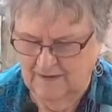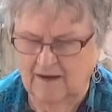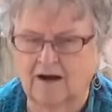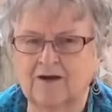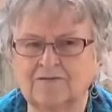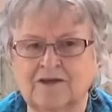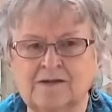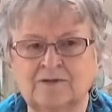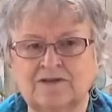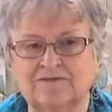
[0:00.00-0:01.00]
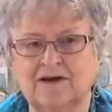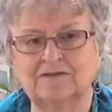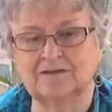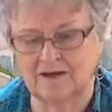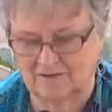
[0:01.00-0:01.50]
Our family fell
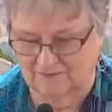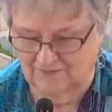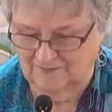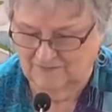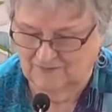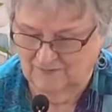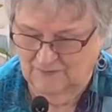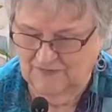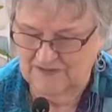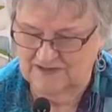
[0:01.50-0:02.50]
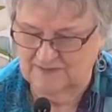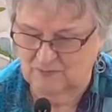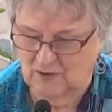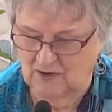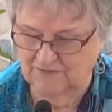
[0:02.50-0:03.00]
in love with this
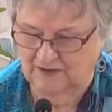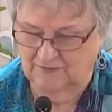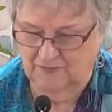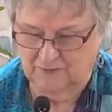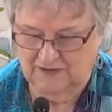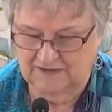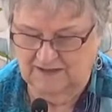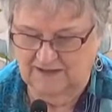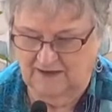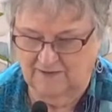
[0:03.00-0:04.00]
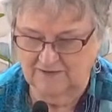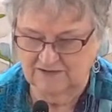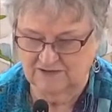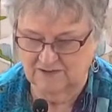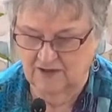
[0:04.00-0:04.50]
small, non-threatening
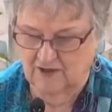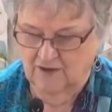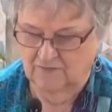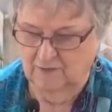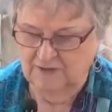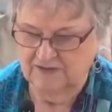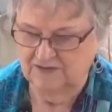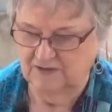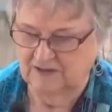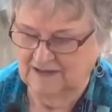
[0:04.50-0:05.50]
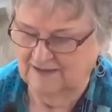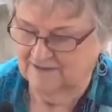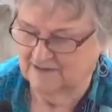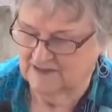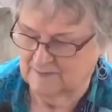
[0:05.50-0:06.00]
character from
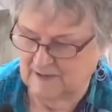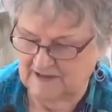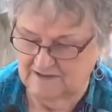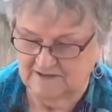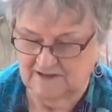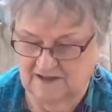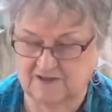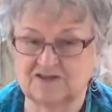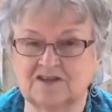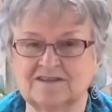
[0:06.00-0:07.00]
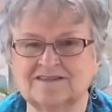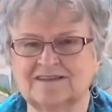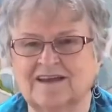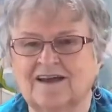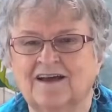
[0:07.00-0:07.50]
intergalactic space. And just
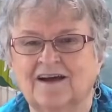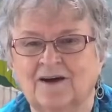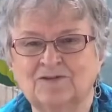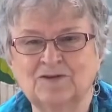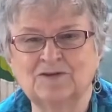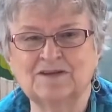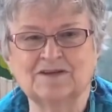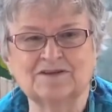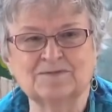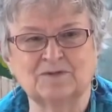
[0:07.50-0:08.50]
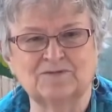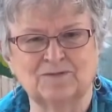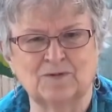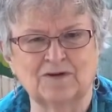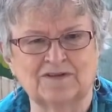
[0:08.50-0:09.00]
a few years
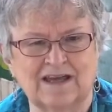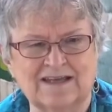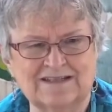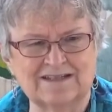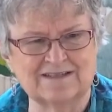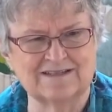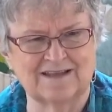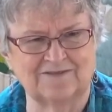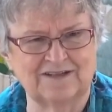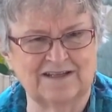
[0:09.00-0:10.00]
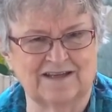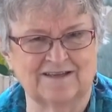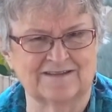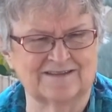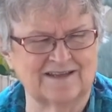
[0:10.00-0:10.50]
before, in
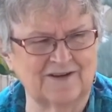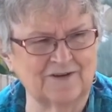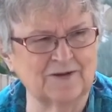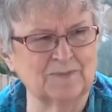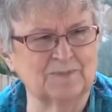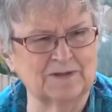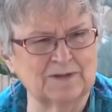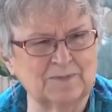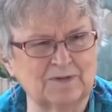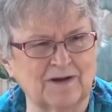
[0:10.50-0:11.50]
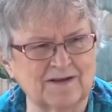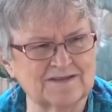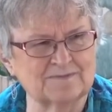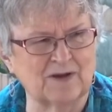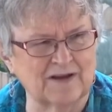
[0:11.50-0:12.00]
1978, Senator Bill
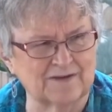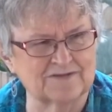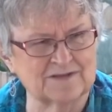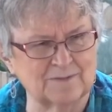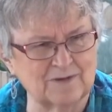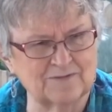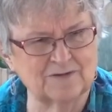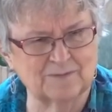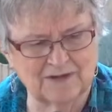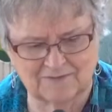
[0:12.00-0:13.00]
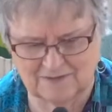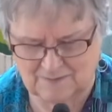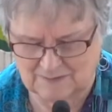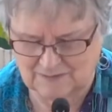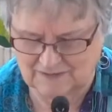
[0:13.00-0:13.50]
Proxmire, some of you might
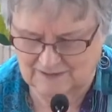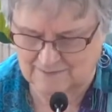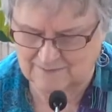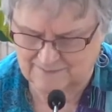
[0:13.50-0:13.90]
remember him,